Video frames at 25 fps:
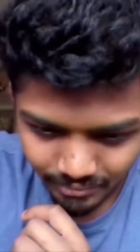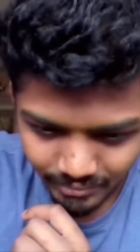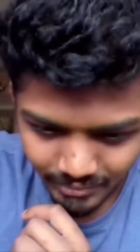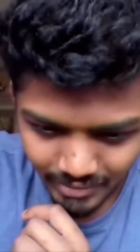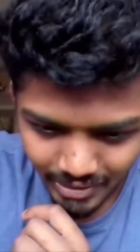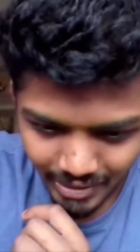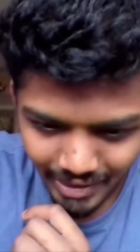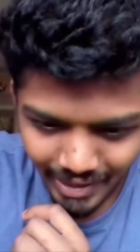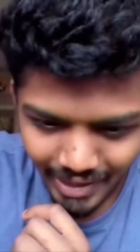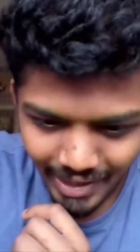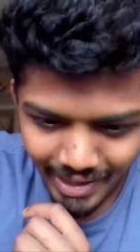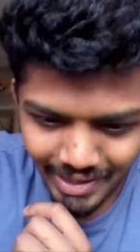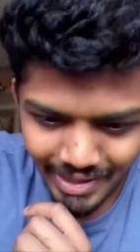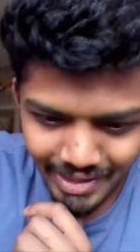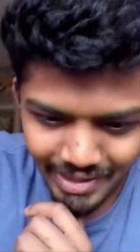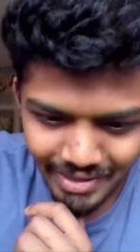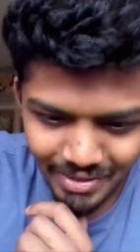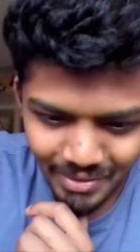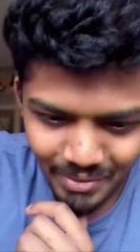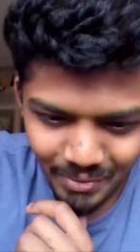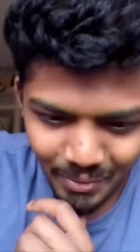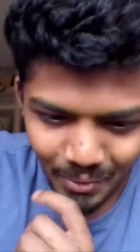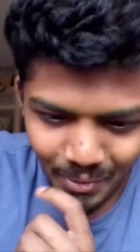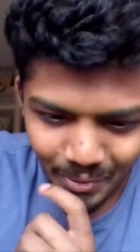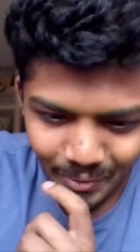The hell
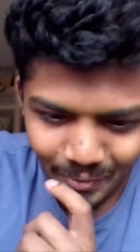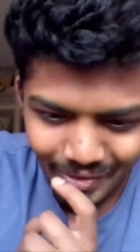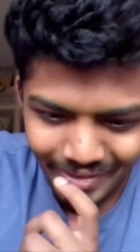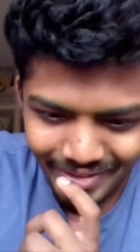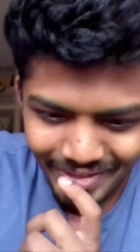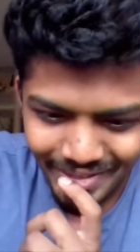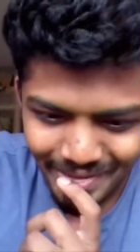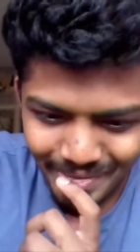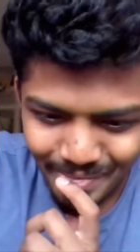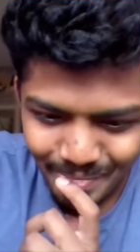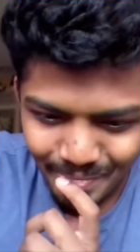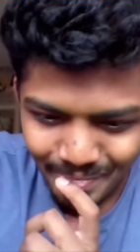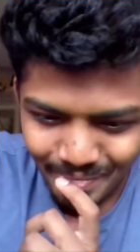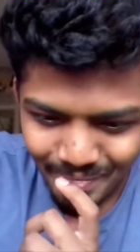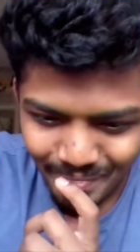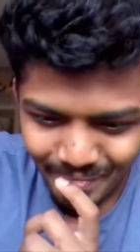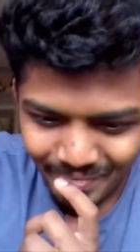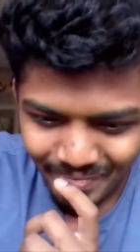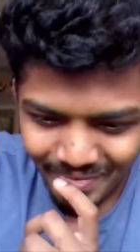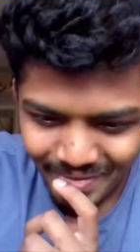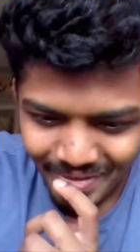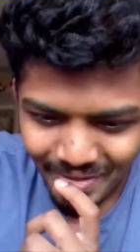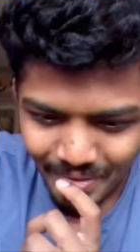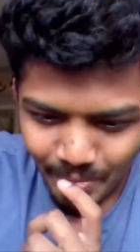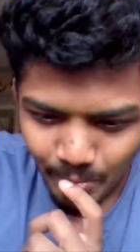is wrong with this
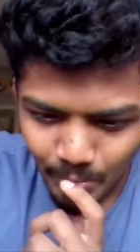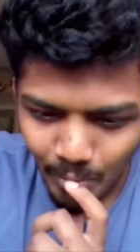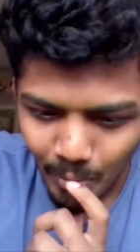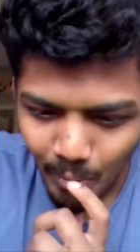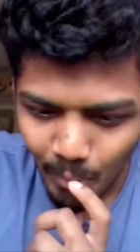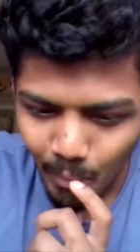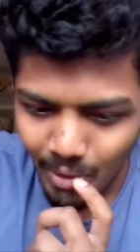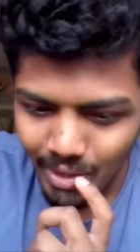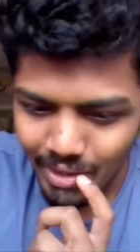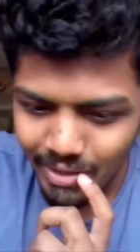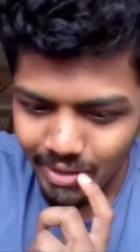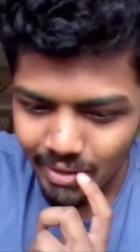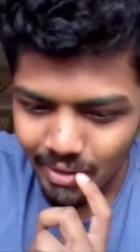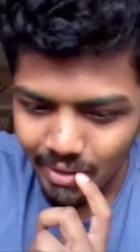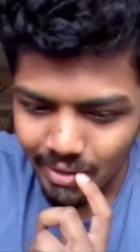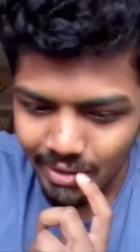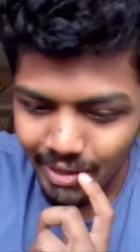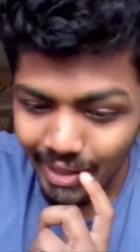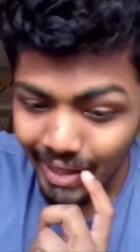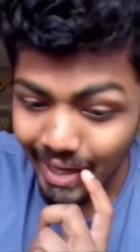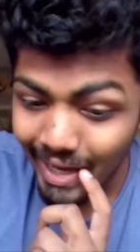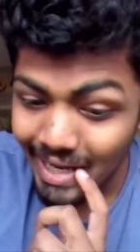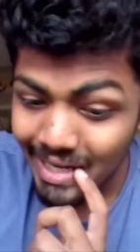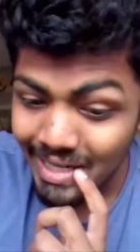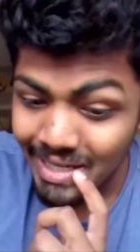the what
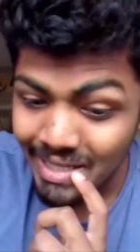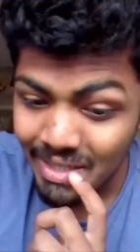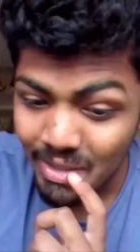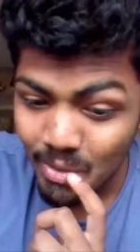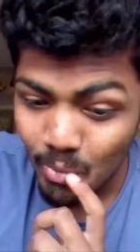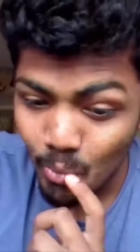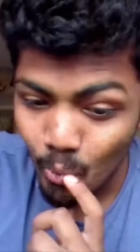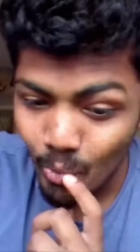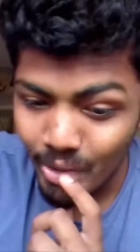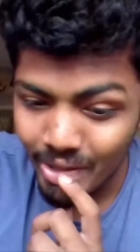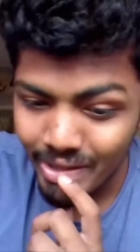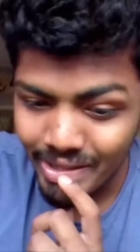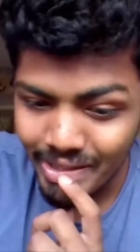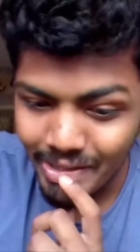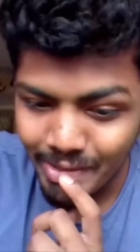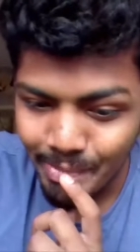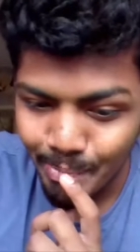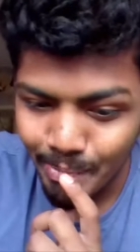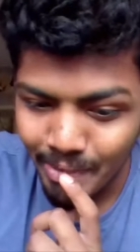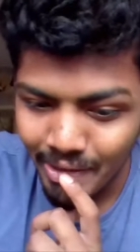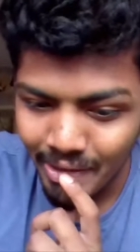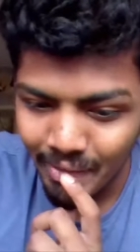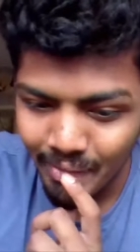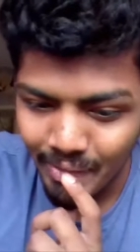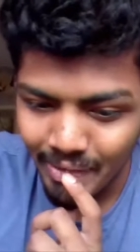the hell is with this
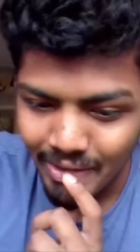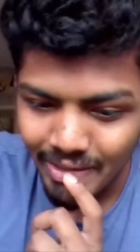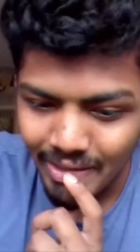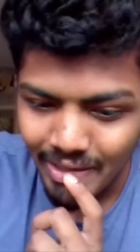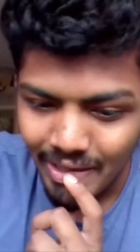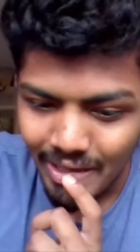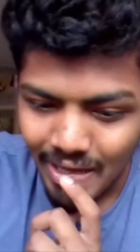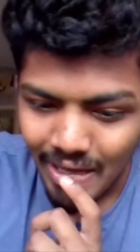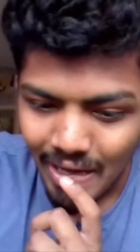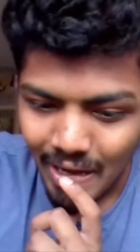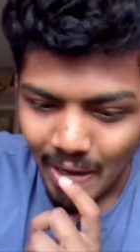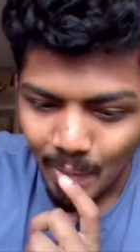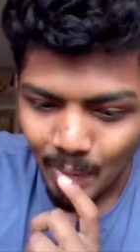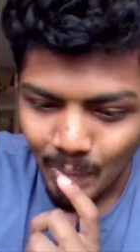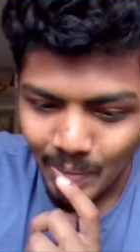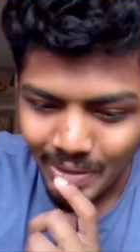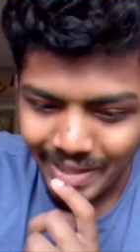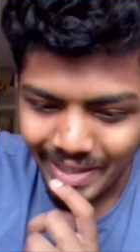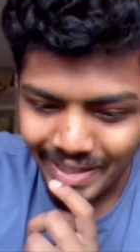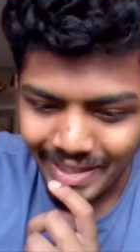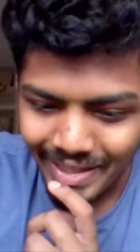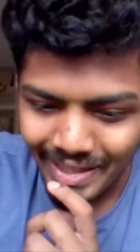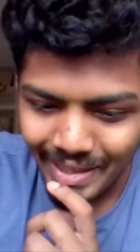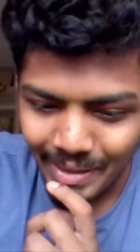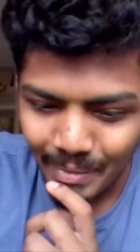pervert i want
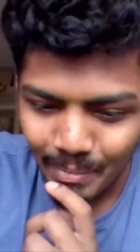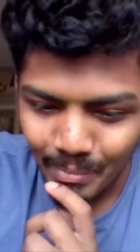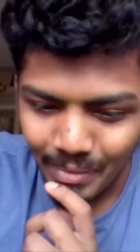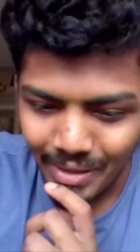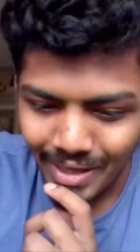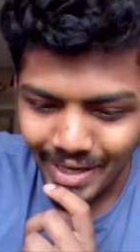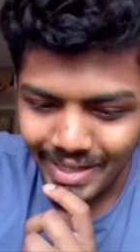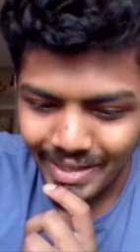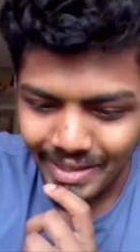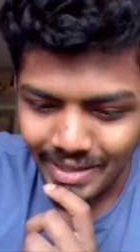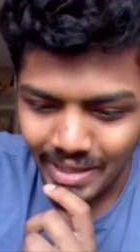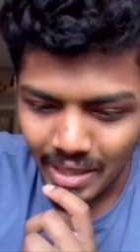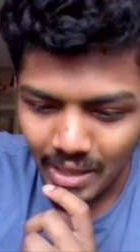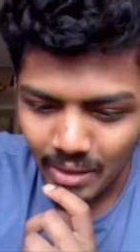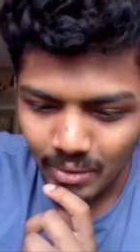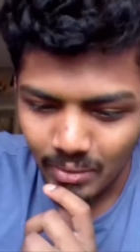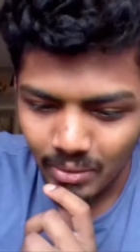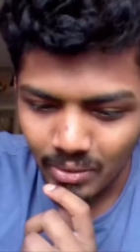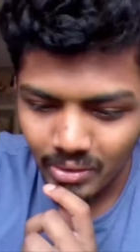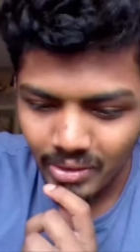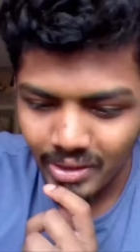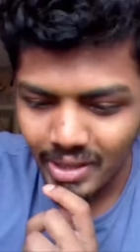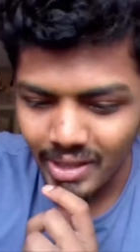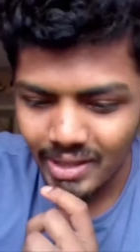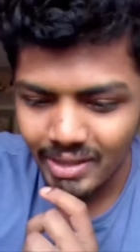to kill him right now
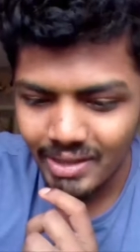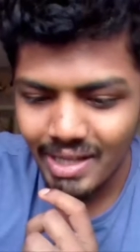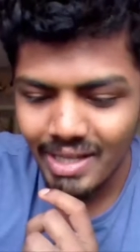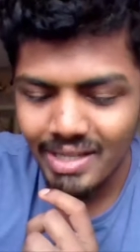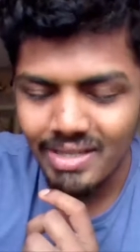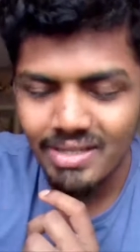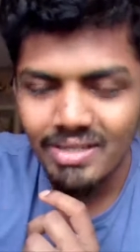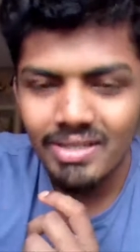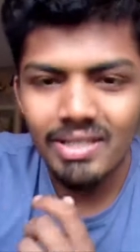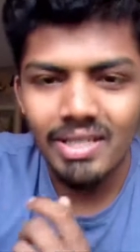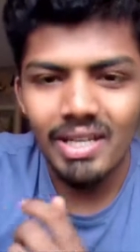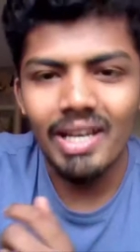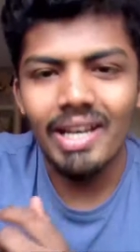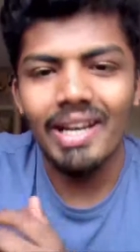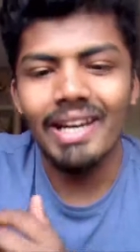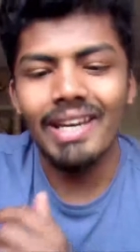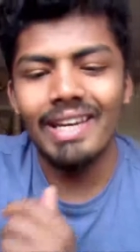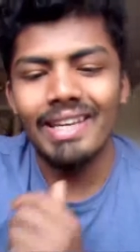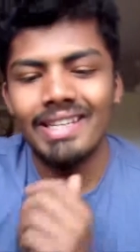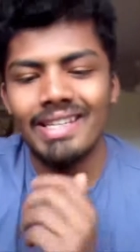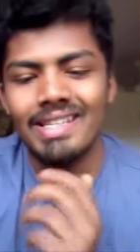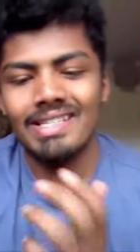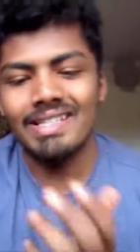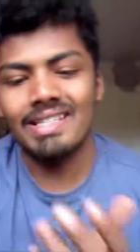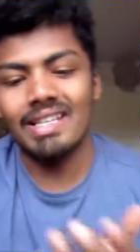okay that's her
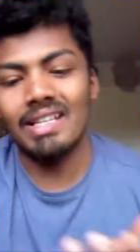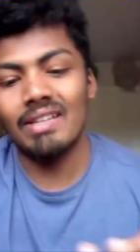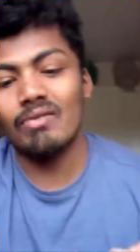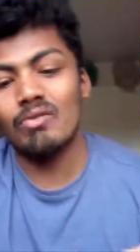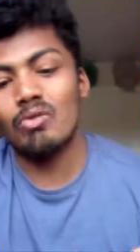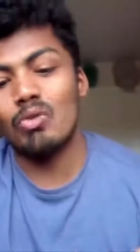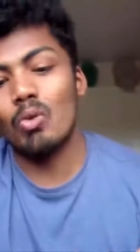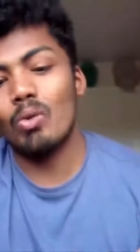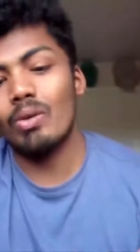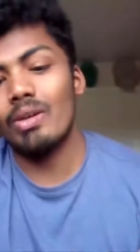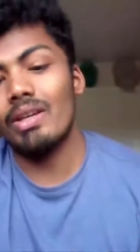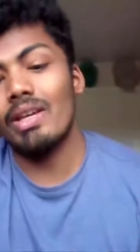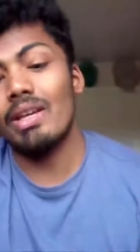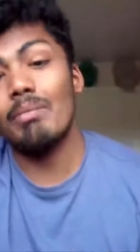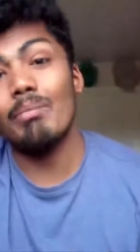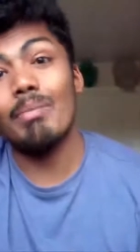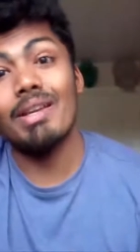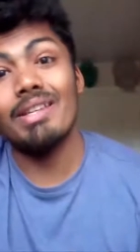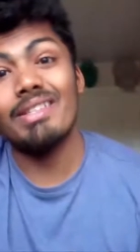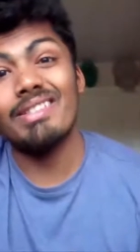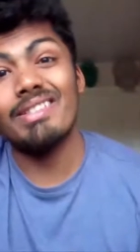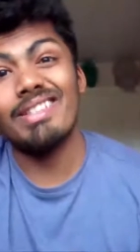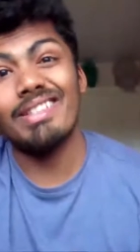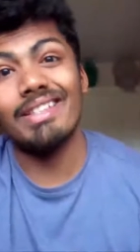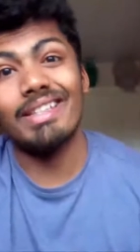inner self talking
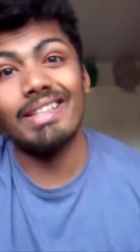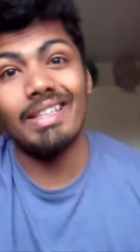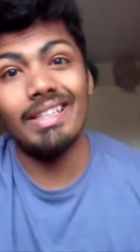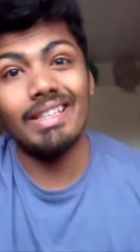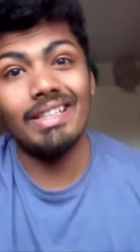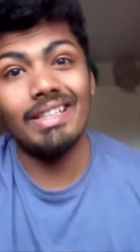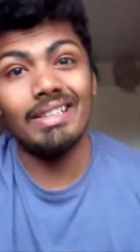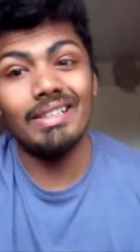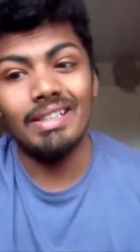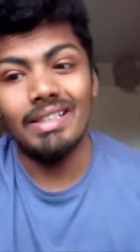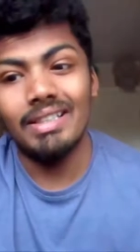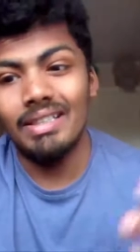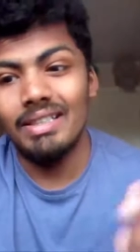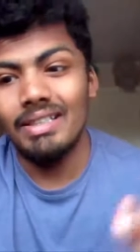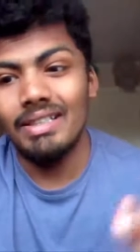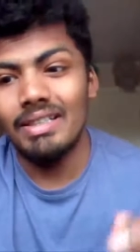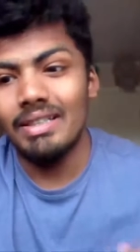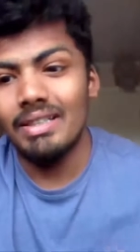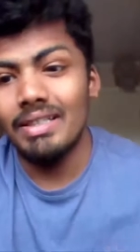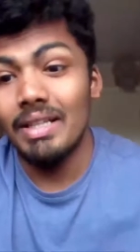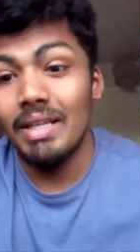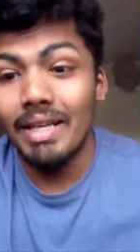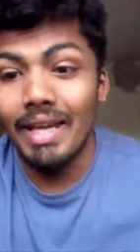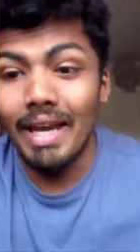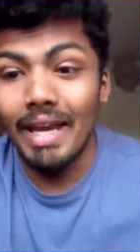basically
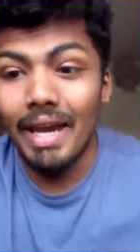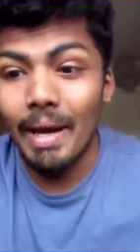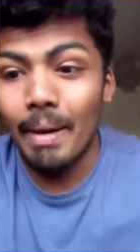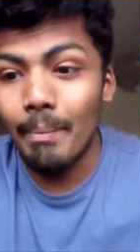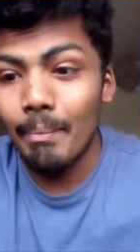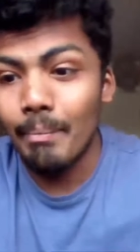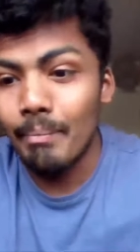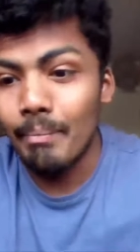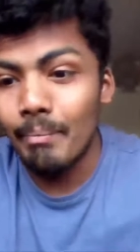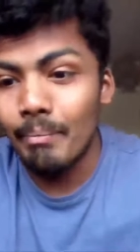yeah